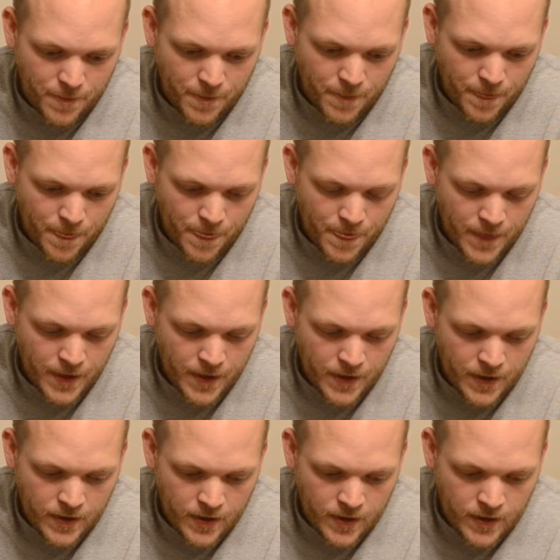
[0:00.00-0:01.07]

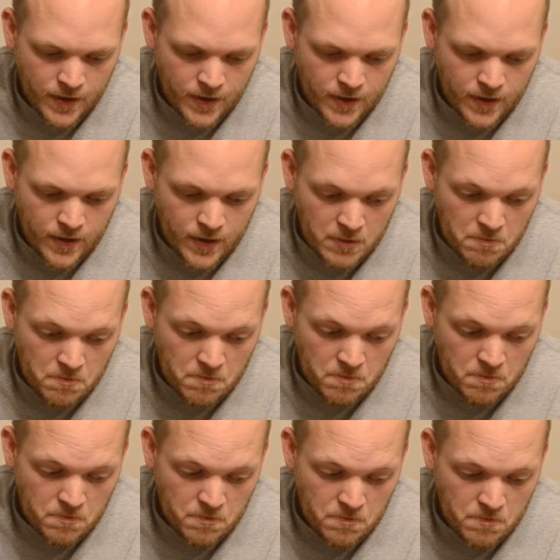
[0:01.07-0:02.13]

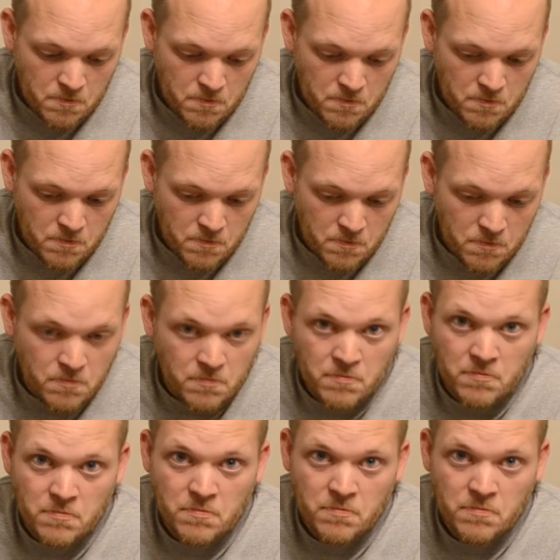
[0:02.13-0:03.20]

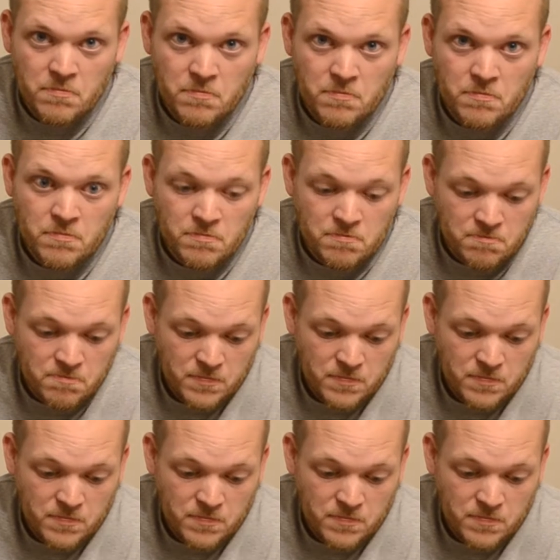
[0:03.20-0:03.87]
[no speech]